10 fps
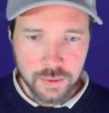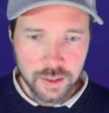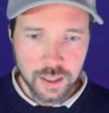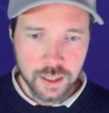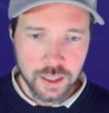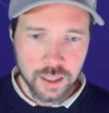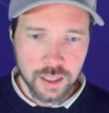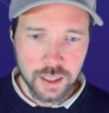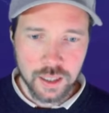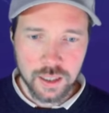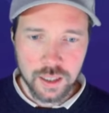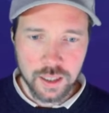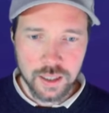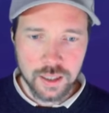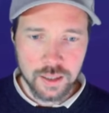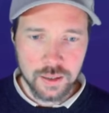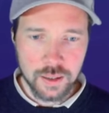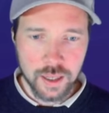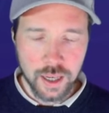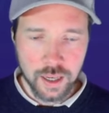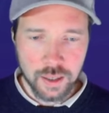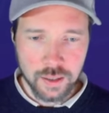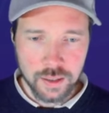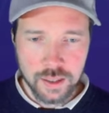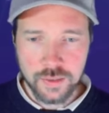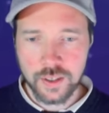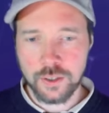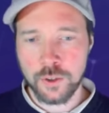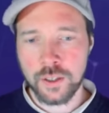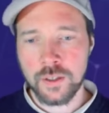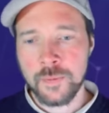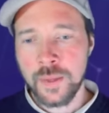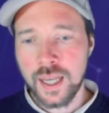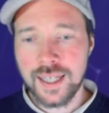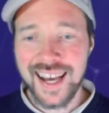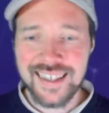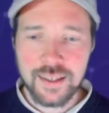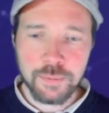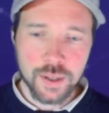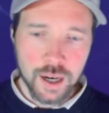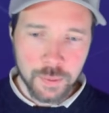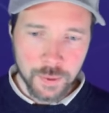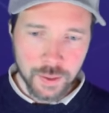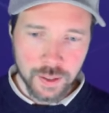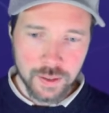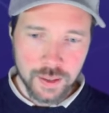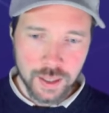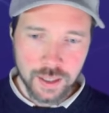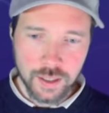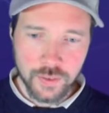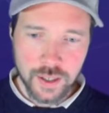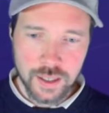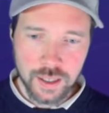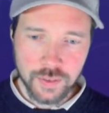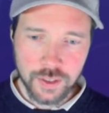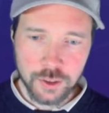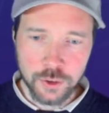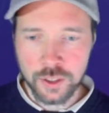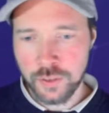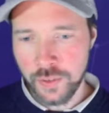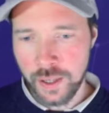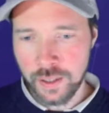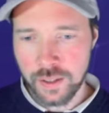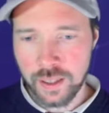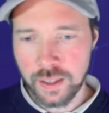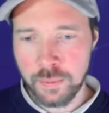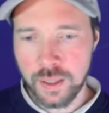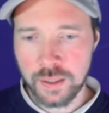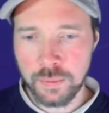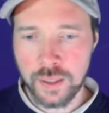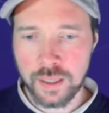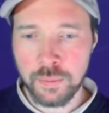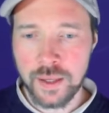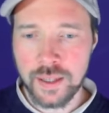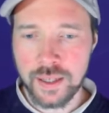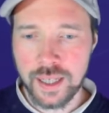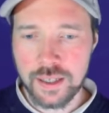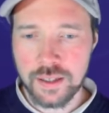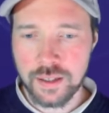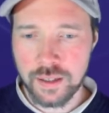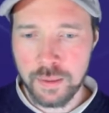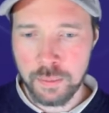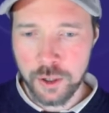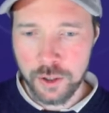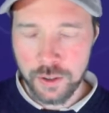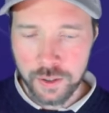Until n. This is factorial. It has the property that if I take the factorial of n and I multiply it by the next number,